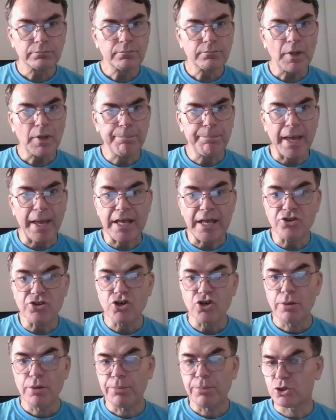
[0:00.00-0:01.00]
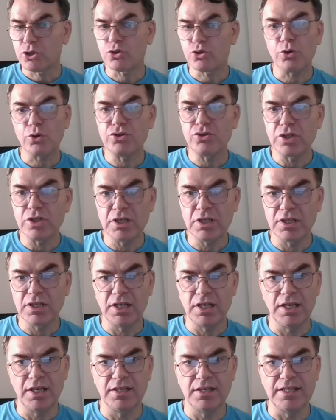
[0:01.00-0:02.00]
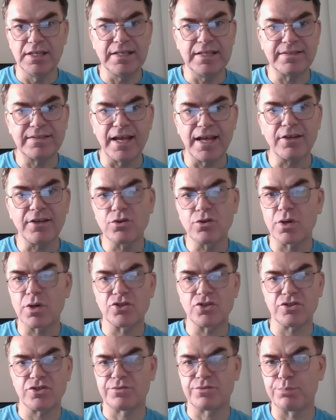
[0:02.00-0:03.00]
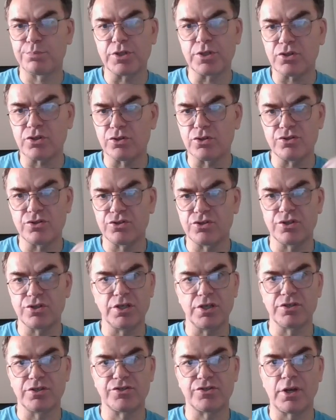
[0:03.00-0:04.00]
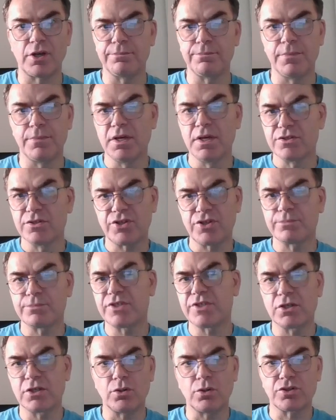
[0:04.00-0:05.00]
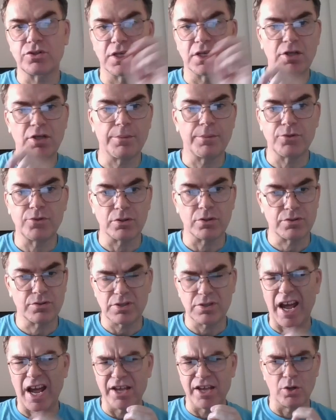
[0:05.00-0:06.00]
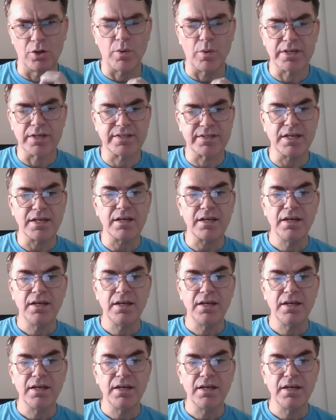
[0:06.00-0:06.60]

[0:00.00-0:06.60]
page, but you don't need that. You can just put it on something.github.io, I think.